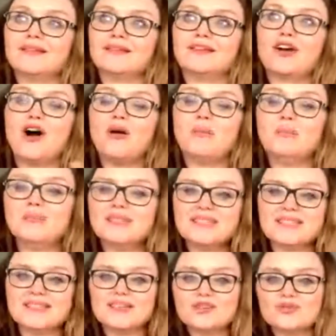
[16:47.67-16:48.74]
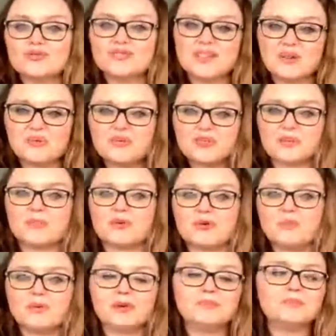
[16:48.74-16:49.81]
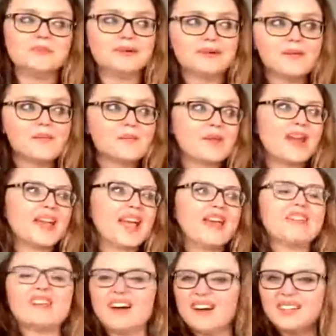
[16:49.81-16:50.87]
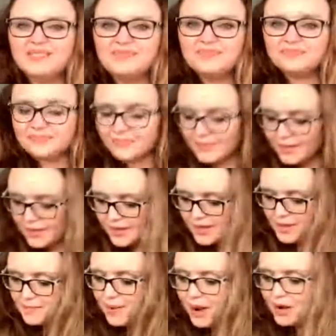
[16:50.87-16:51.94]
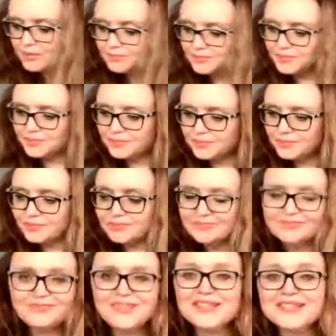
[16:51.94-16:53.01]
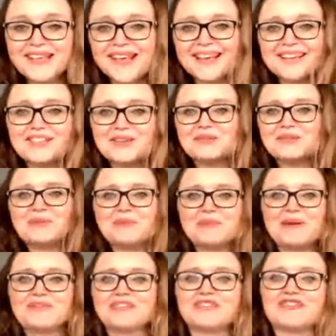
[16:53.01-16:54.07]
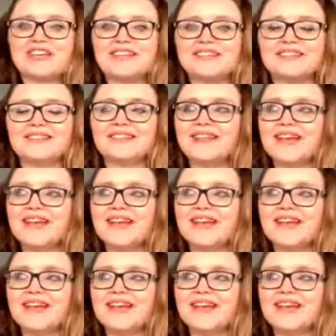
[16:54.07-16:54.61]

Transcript: come and see you until there's a problem. And I get that, but yeah, it can sometimes be a wee bit frustrating.